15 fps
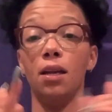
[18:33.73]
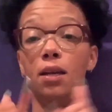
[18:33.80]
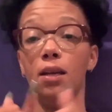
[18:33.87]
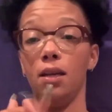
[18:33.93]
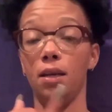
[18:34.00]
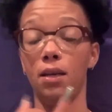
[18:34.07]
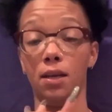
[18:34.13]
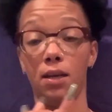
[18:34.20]

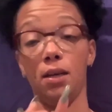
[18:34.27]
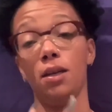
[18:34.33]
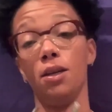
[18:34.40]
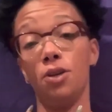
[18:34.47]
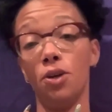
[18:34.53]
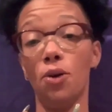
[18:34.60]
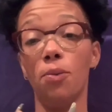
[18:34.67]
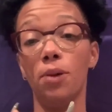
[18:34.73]
go make a
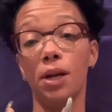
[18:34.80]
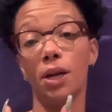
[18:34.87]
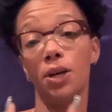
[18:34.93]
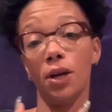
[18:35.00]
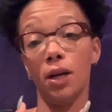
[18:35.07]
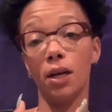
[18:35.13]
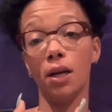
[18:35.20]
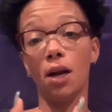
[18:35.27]
credit card
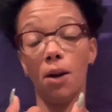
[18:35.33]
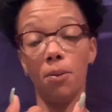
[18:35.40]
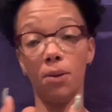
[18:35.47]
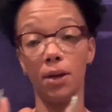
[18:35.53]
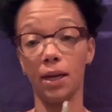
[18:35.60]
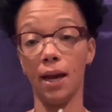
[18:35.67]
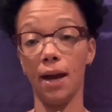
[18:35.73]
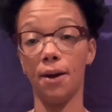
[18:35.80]
account,
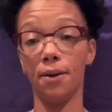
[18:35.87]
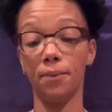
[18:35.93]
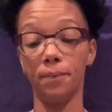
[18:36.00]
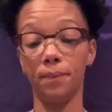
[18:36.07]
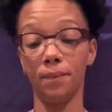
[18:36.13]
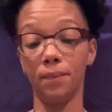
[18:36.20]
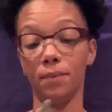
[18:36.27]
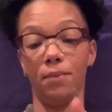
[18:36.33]

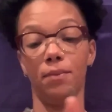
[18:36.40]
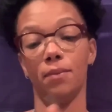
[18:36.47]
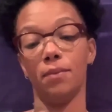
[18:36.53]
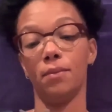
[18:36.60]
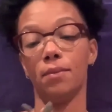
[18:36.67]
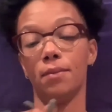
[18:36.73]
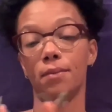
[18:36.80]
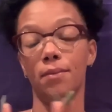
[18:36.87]

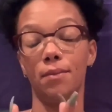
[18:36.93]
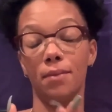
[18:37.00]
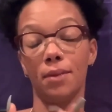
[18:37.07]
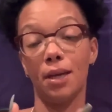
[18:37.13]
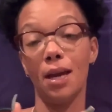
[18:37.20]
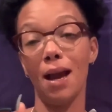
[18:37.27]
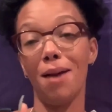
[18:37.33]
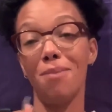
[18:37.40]

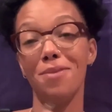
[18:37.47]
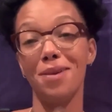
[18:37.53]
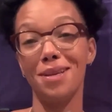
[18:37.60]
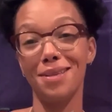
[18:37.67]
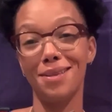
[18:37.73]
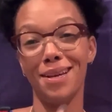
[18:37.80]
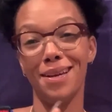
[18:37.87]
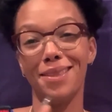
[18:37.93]
comment, say
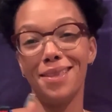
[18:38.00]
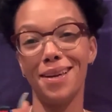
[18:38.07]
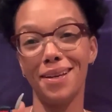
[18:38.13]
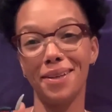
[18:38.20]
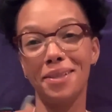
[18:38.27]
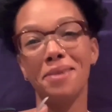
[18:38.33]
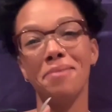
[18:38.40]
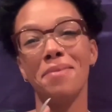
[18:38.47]
thanks to my
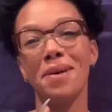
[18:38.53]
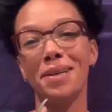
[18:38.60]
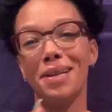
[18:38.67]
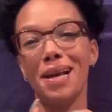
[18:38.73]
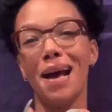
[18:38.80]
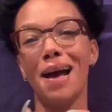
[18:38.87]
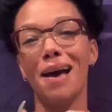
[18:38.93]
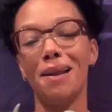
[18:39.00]
dad,
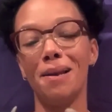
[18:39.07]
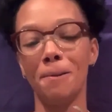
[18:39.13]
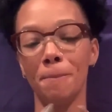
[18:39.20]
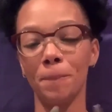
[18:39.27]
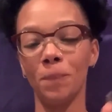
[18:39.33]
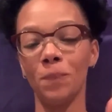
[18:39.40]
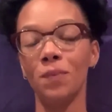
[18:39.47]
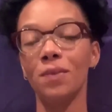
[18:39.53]

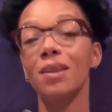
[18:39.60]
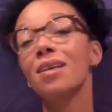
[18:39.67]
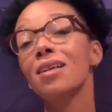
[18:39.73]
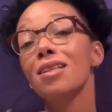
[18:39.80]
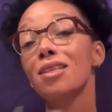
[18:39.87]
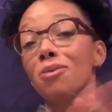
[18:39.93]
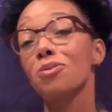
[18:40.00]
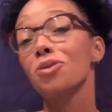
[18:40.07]

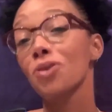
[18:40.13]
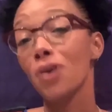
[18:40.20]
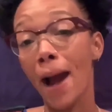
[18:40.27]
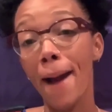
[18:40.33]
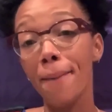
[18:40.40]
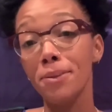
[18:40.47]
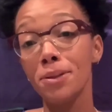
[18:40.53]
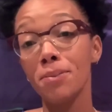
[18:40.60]
subscribe to my
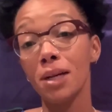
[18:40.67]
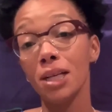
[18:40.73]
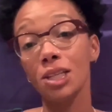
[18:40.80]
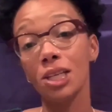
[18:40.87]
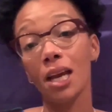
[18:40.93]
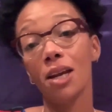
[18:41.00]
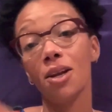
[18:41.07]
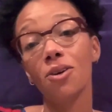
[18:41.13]
channel
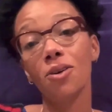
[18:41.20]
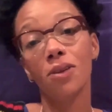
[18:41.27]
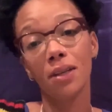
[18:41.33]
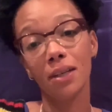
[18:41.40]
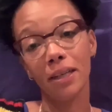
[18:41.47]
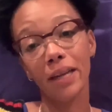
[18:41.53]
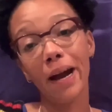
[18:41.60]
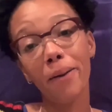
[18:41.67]
down
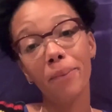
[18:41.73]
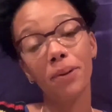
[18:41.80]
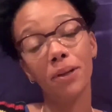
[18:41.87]
below,